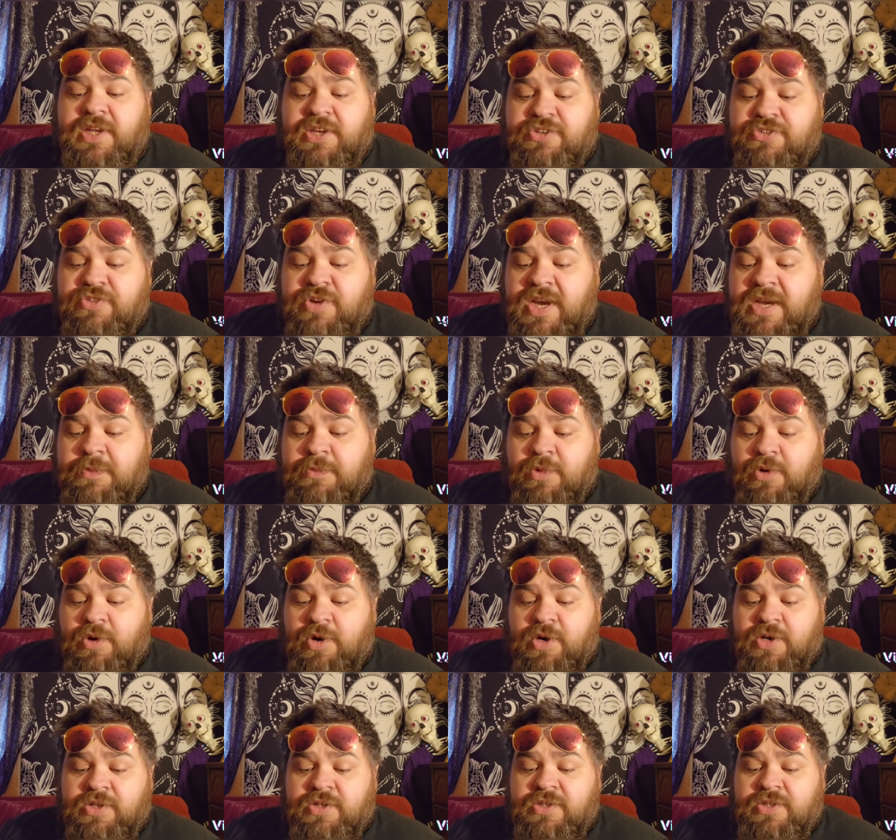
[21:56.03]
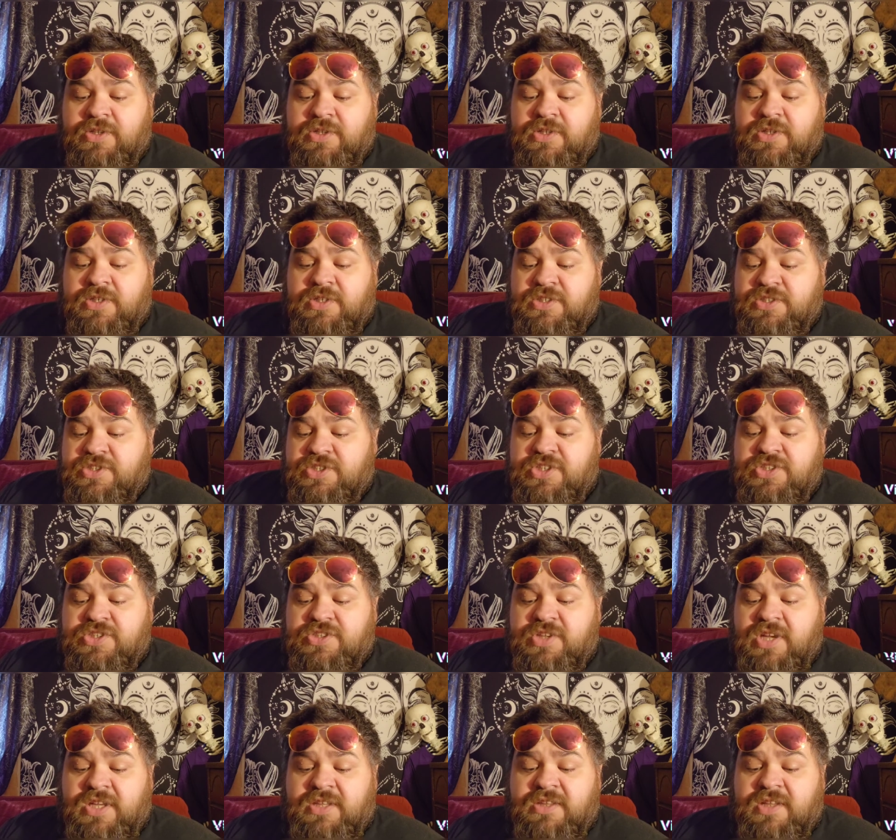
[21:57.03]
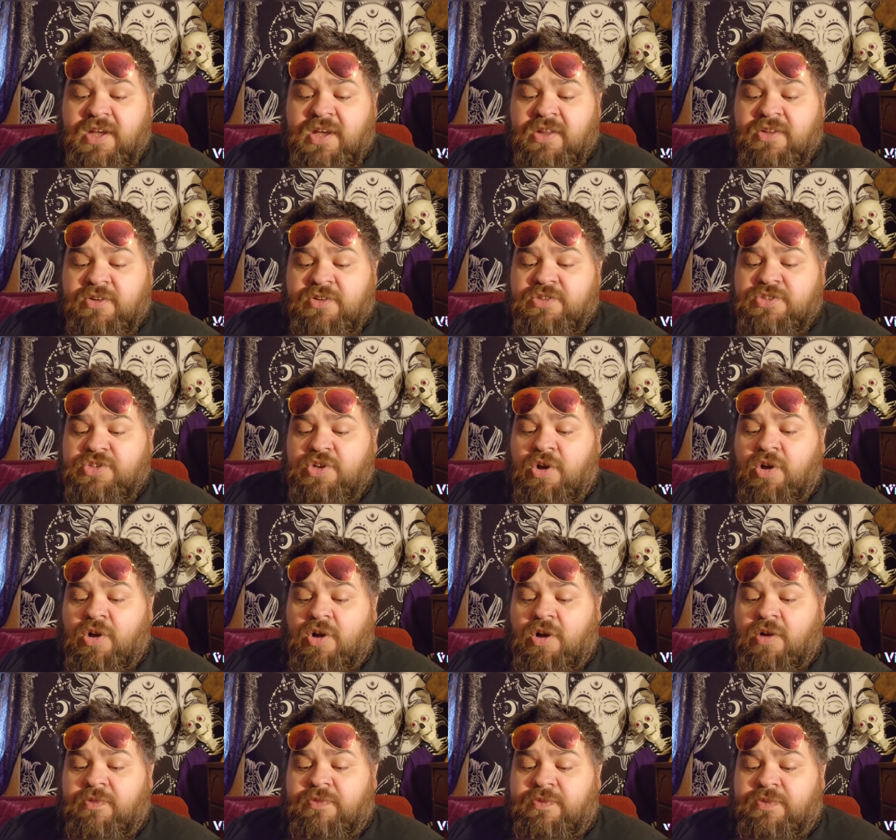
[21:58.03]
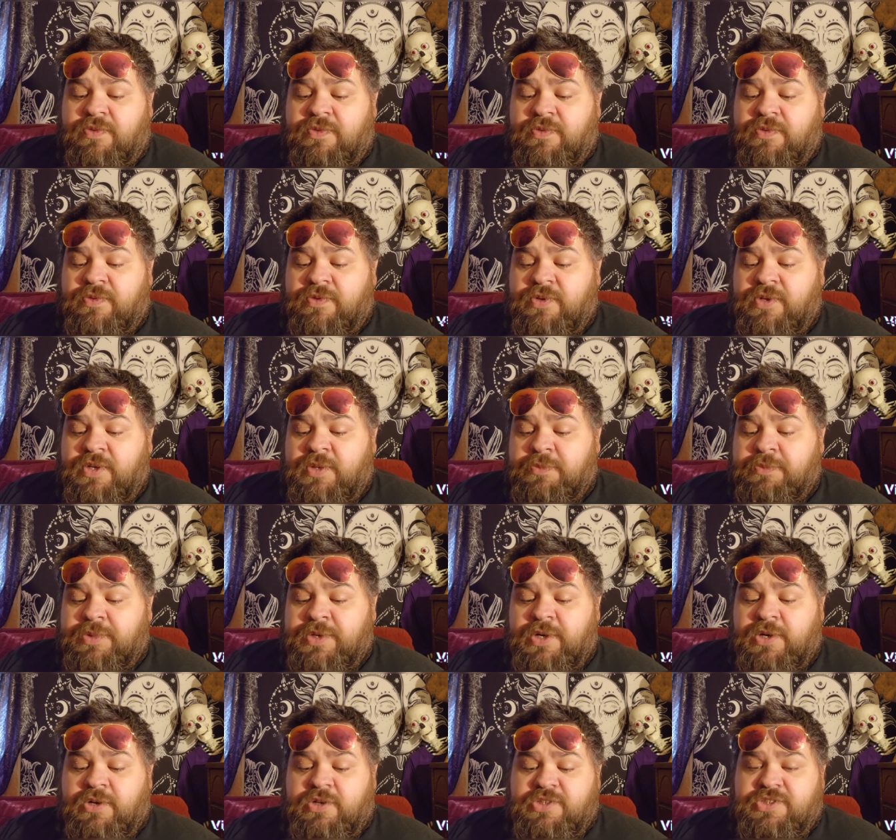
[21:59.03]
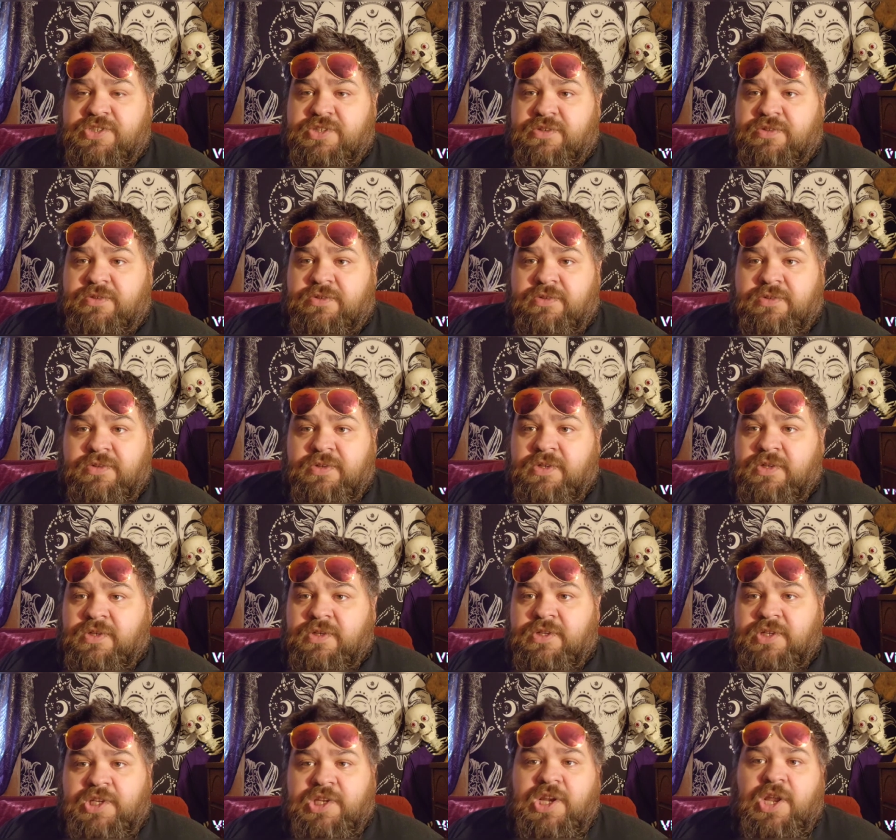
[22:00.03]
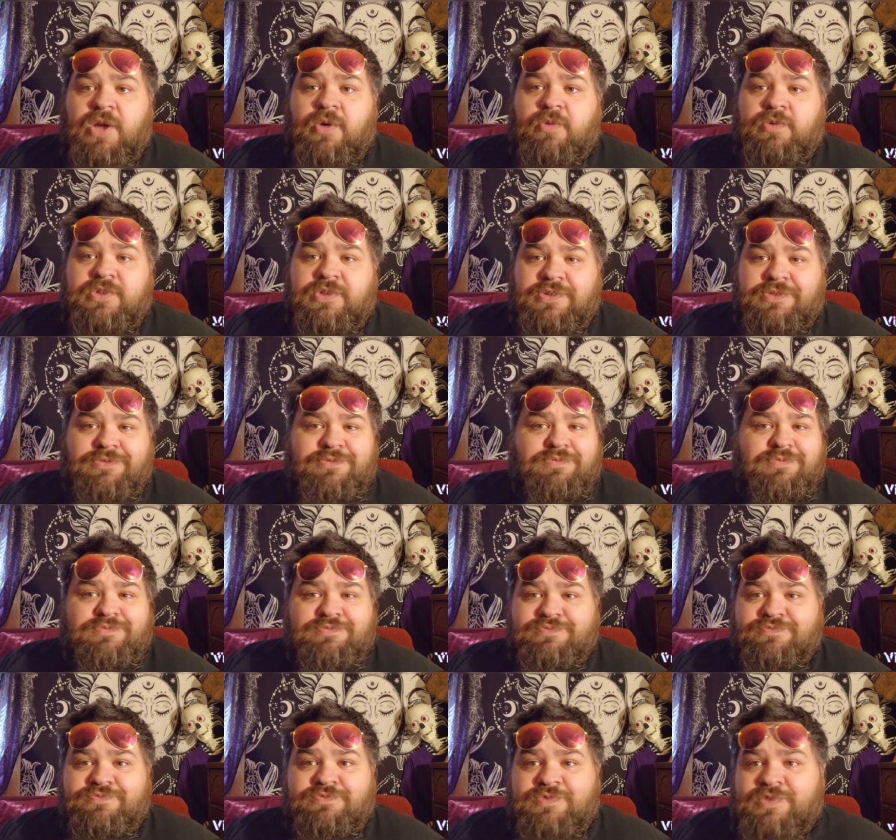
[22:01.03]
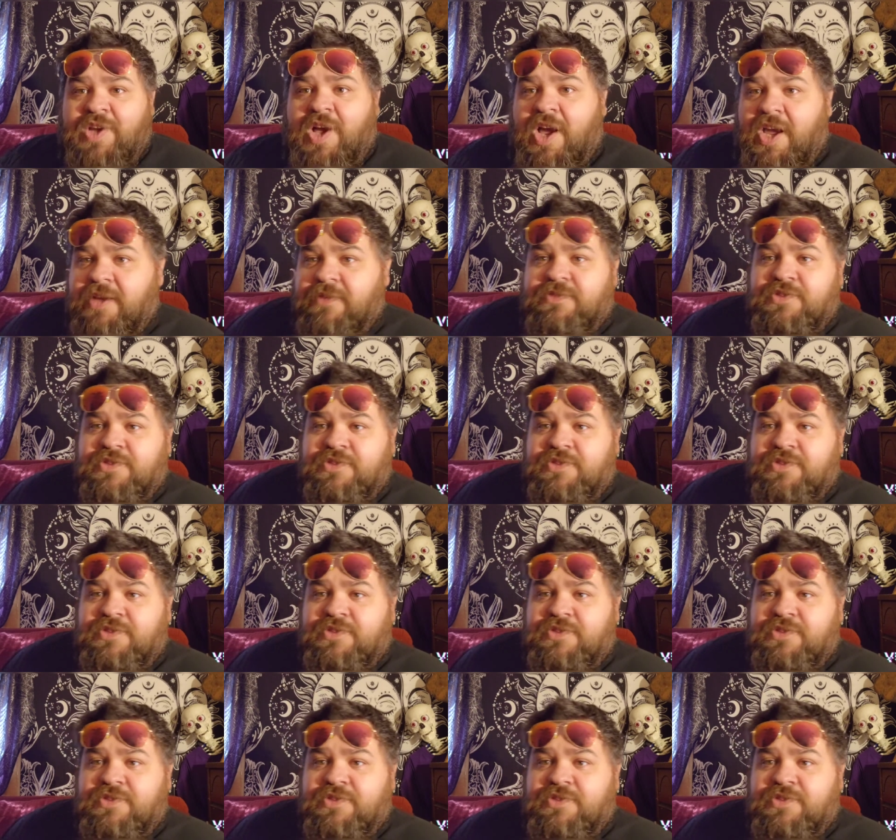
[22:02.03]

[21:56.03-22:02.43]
a trademark, just like the others off Pearson, you know, with the knife,